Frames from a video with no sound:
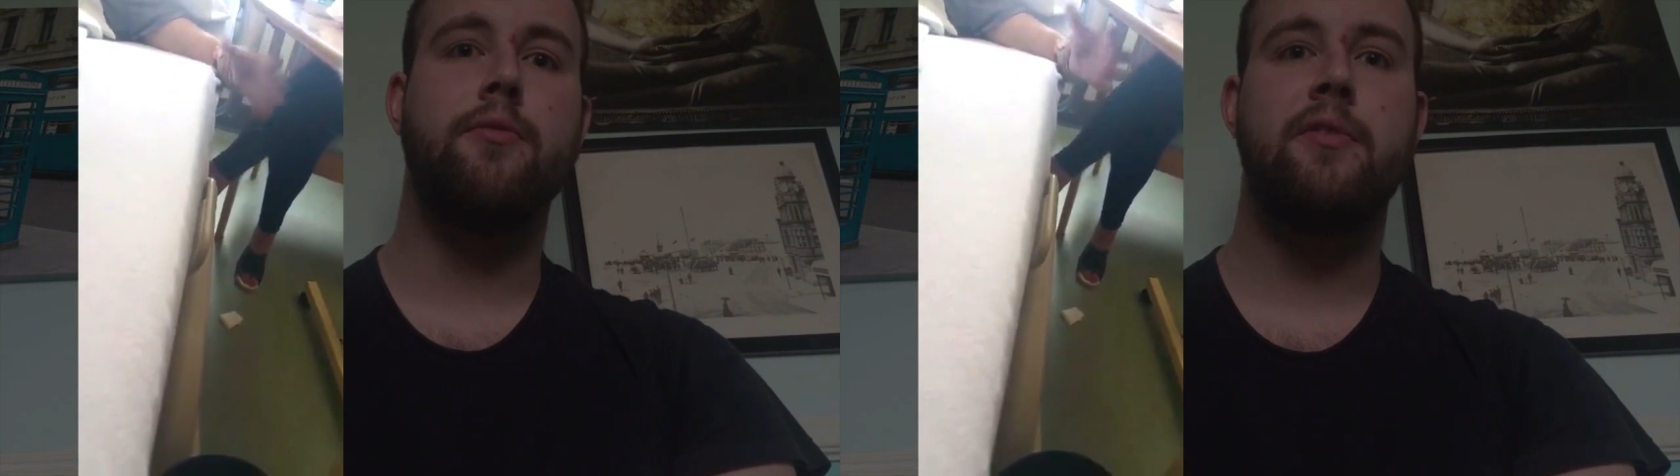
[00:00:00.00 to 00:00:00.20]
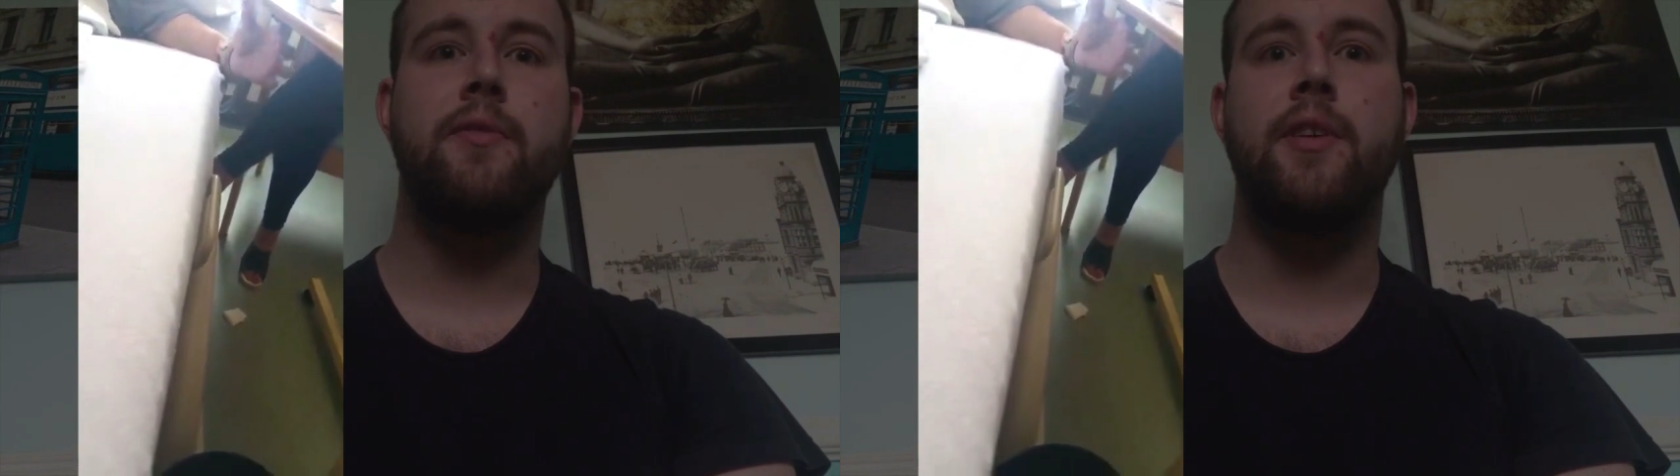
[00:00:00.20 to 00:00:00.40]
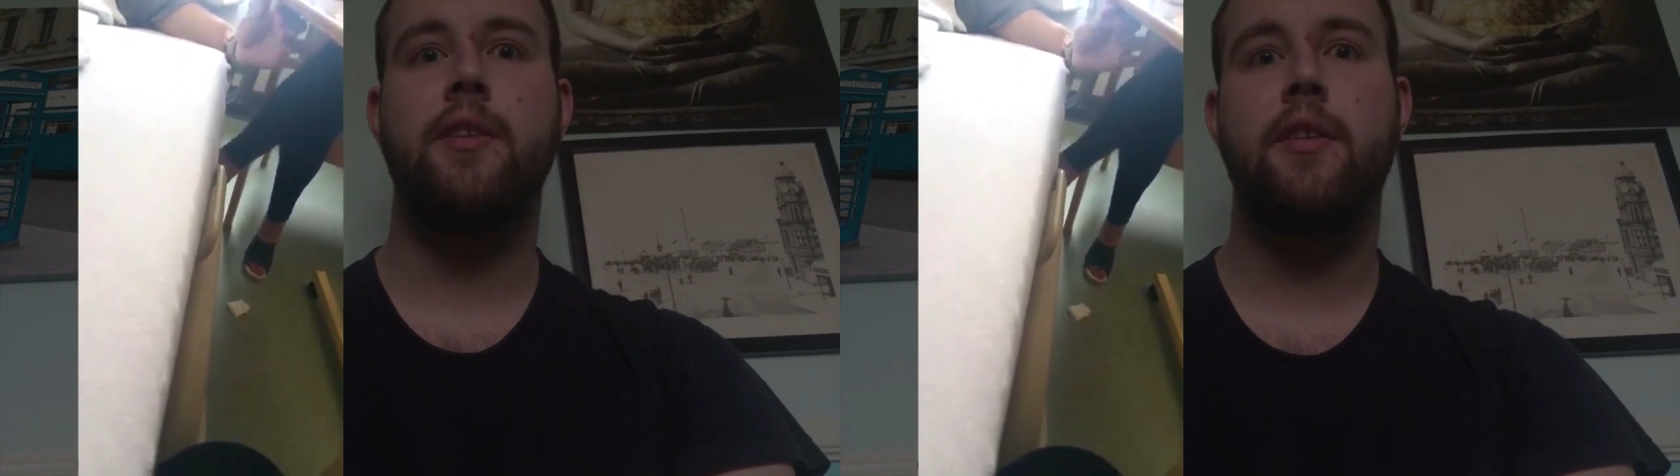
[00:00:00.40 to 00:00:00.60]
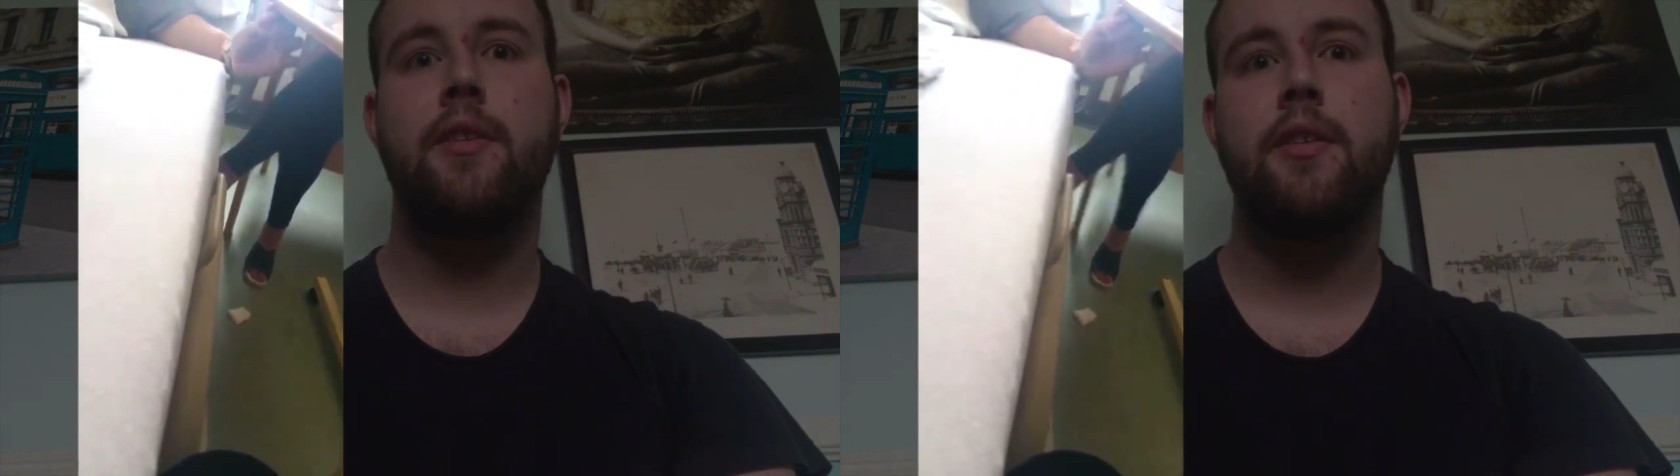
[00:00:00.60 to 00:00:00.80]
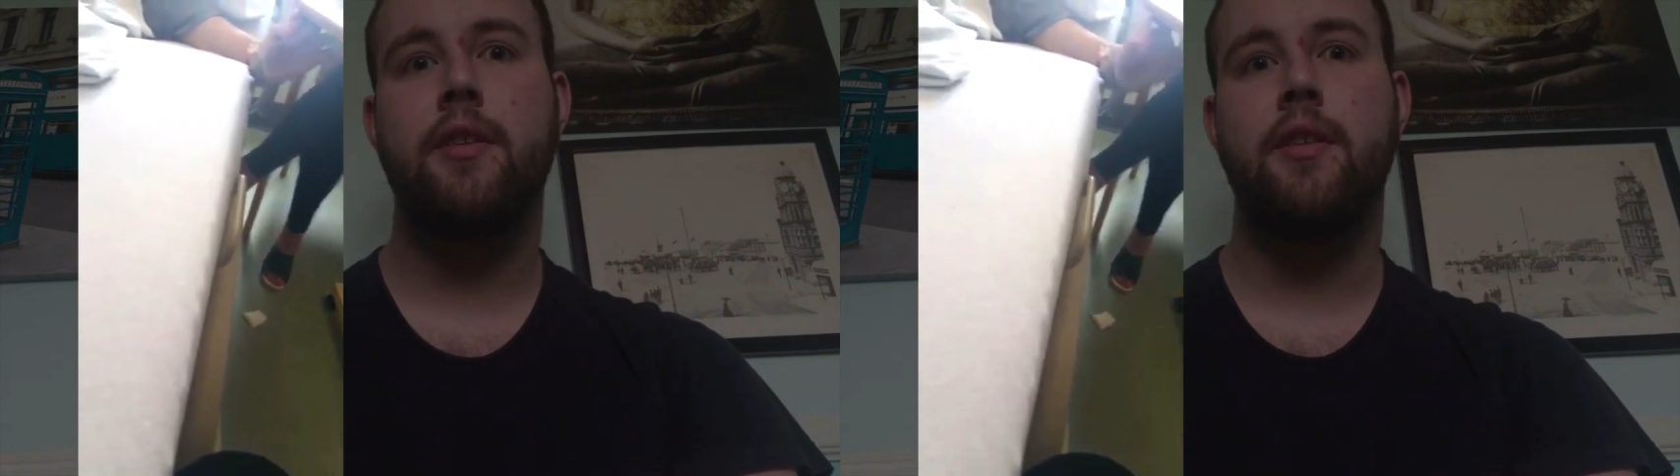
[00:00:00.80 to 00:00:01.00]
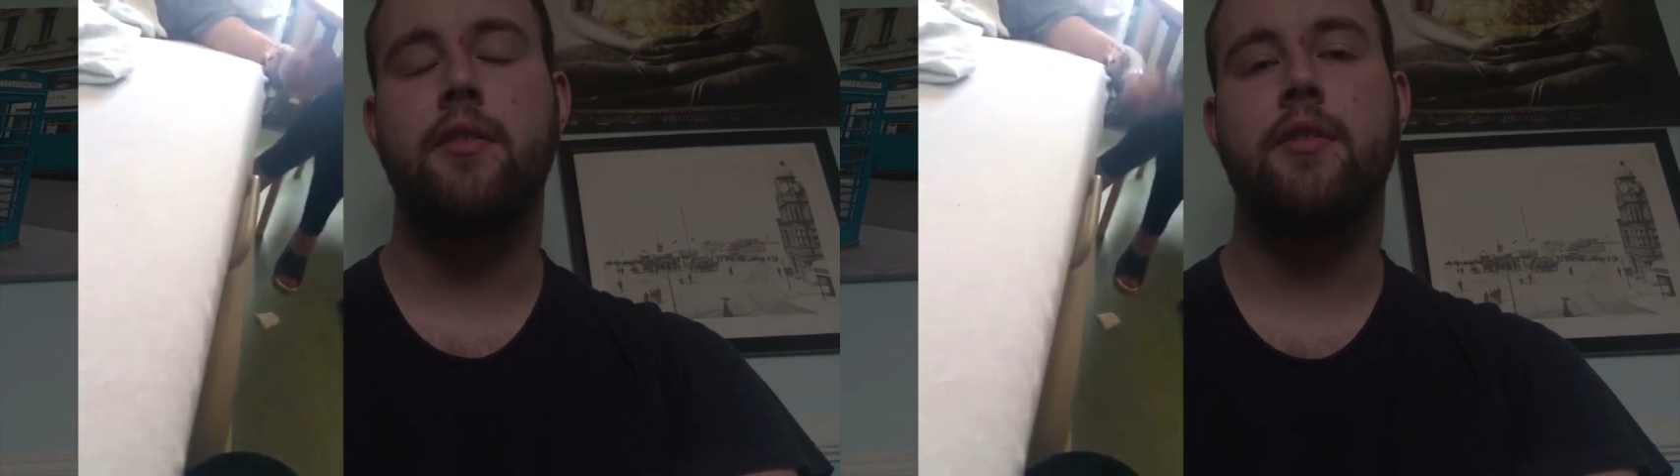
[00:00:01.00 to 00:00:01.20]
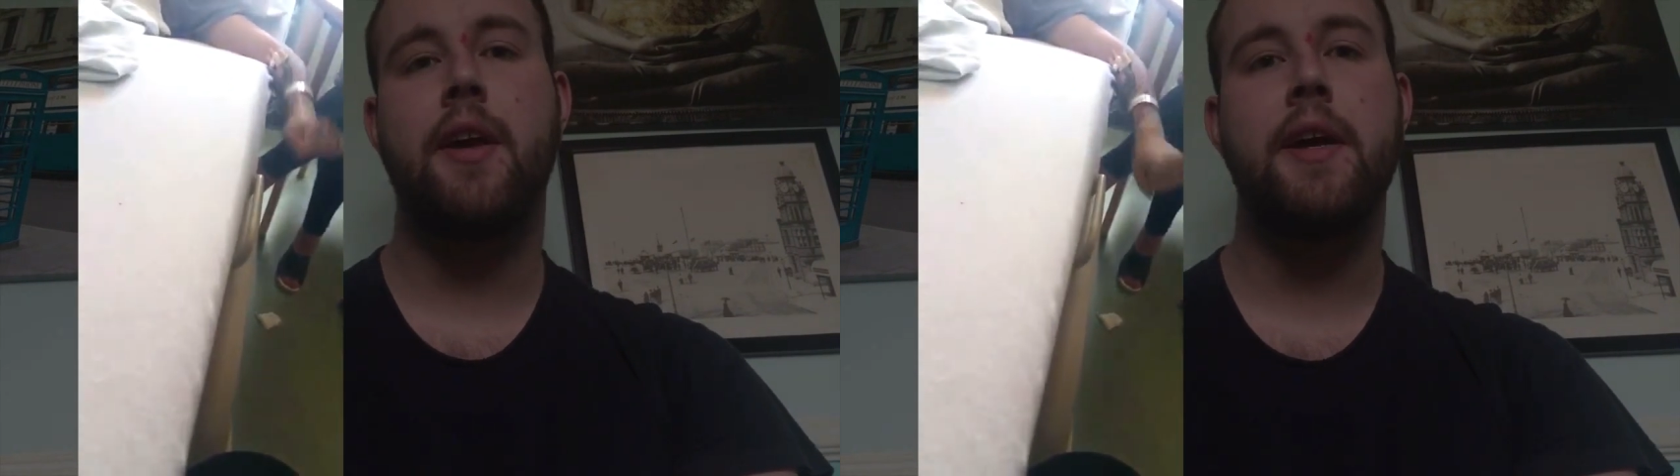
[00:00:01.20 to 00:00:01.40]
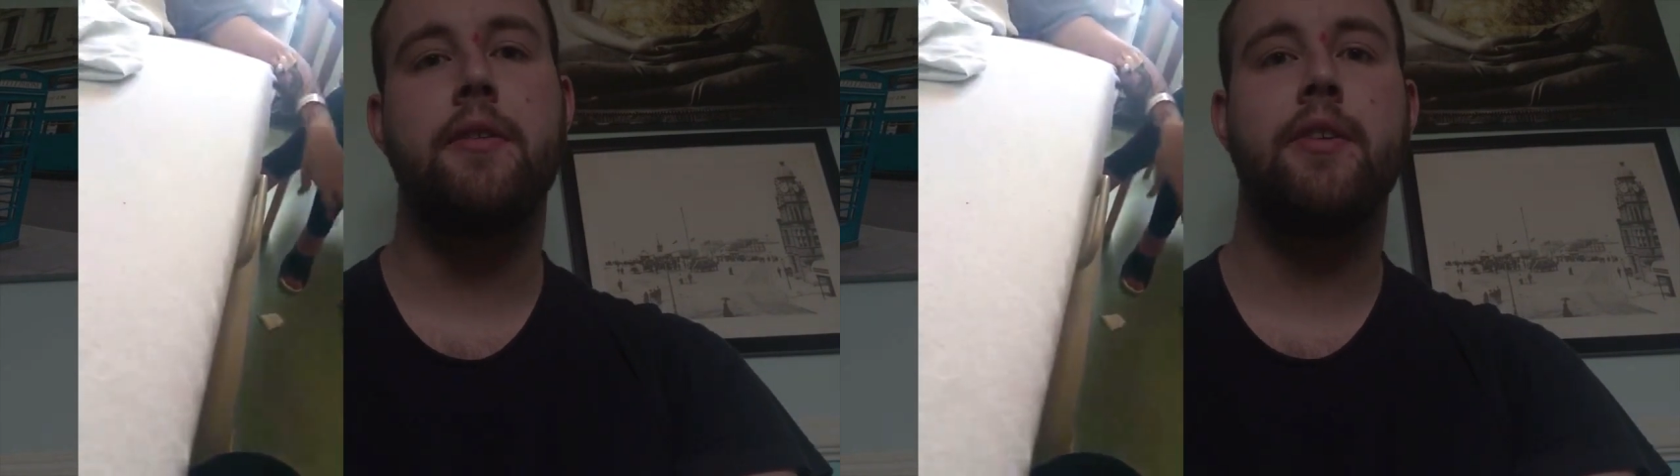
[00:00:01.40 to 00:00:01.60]
vivid and
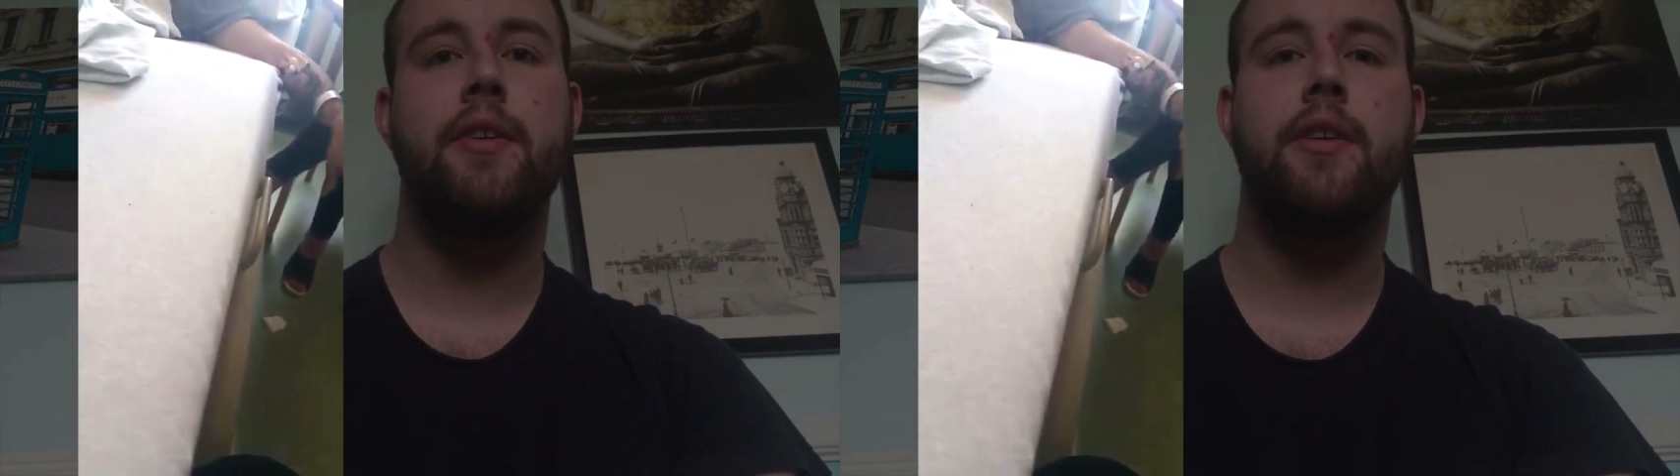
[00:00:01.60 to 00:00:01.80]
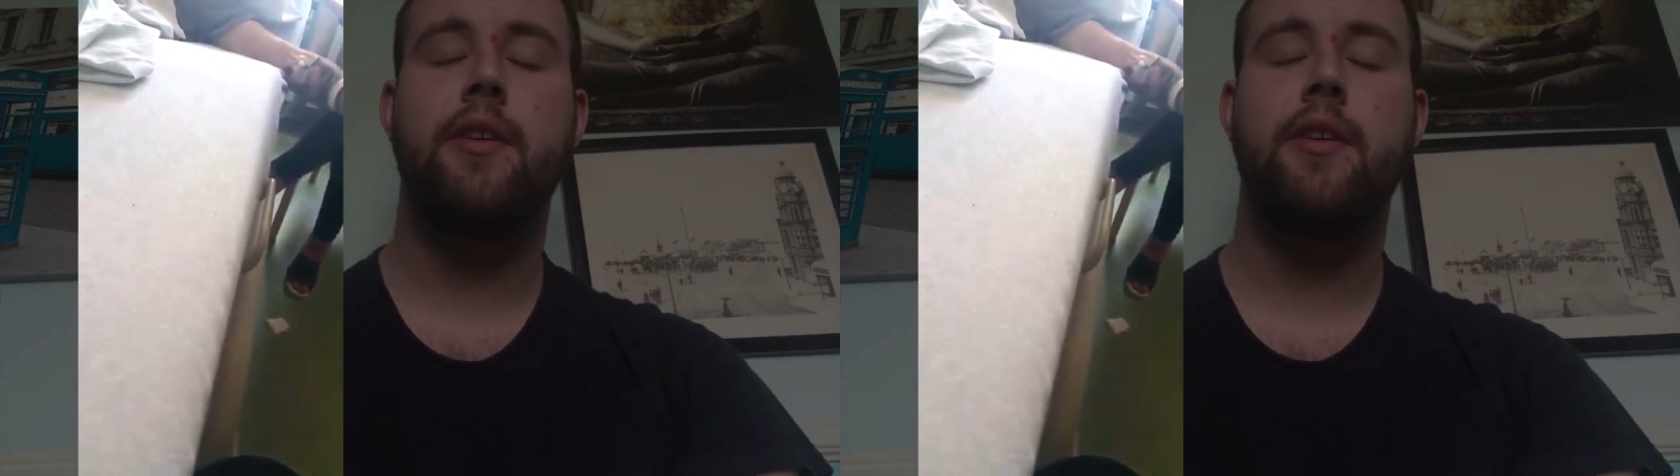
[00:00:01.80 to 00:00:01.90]
scary